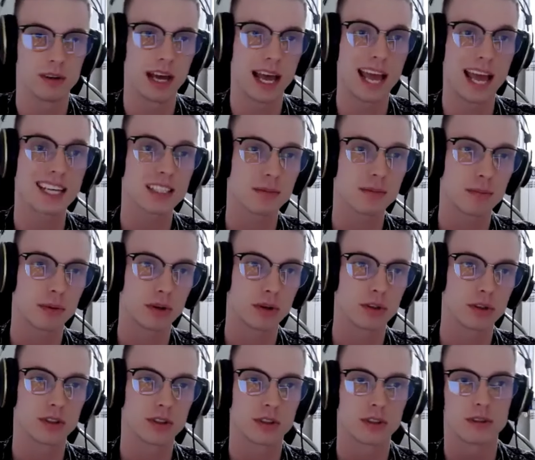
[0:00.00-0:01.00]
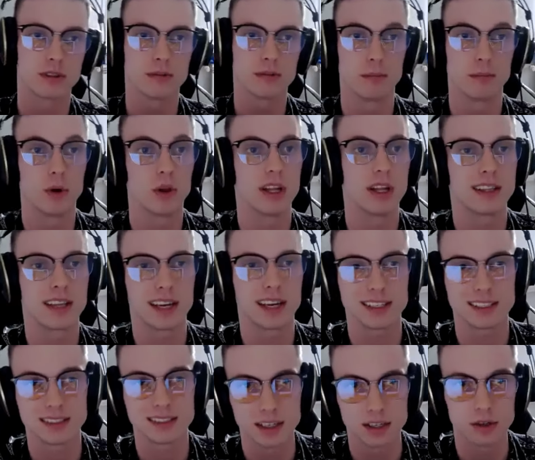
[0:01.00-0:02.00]
experts
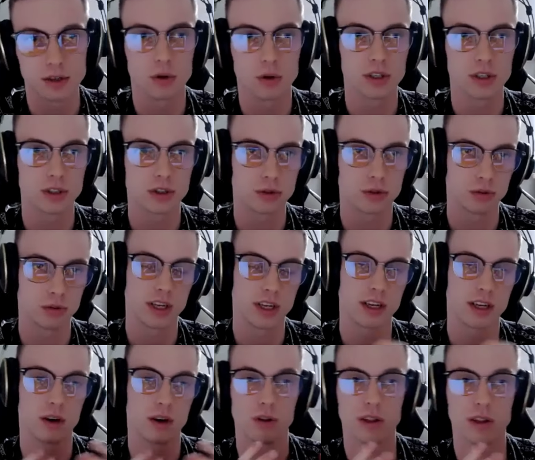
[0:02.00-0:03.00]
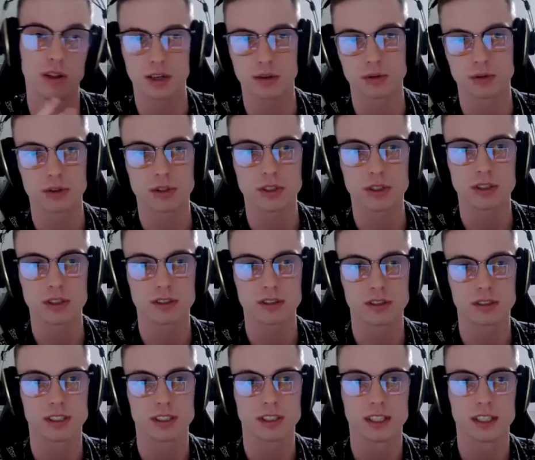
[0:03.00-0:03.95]
monetize their knowledge to the online courses.